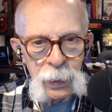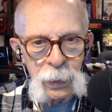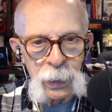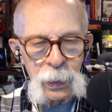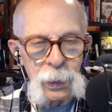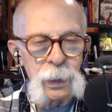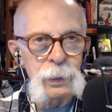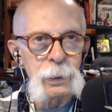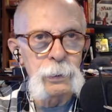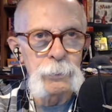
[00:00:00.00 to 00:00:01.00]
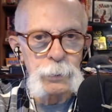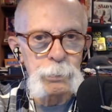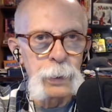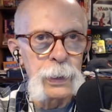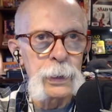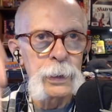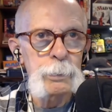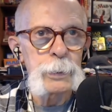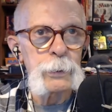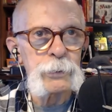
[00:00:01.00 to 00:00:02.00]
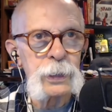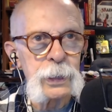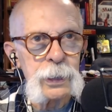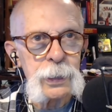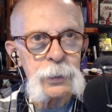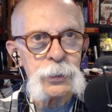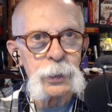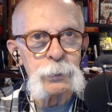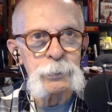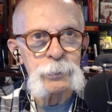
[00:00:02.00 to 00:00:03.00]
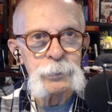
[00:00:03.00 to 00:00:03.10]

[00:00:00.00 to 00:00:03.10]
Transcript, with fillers: Uh, this is my appearance on The Tonight Show.